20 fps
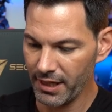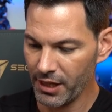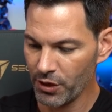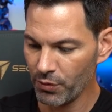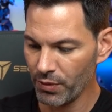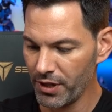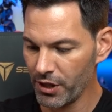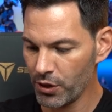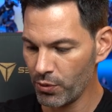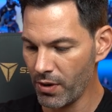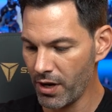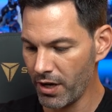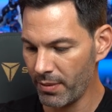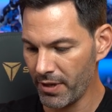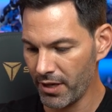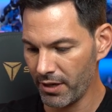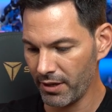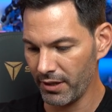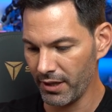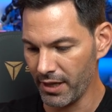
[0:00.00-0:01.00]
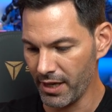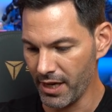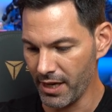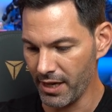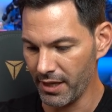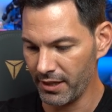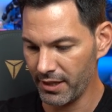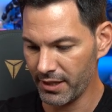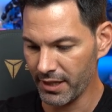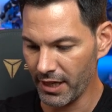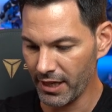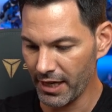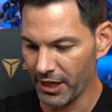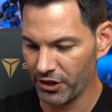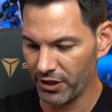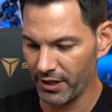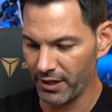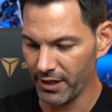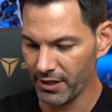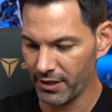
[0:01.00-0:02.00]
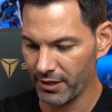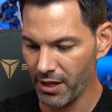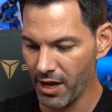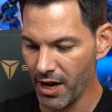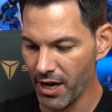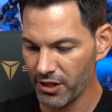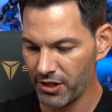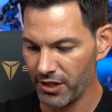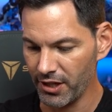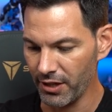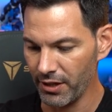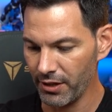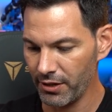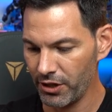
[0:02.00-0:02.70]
is with this water bottle design, actually this locks here.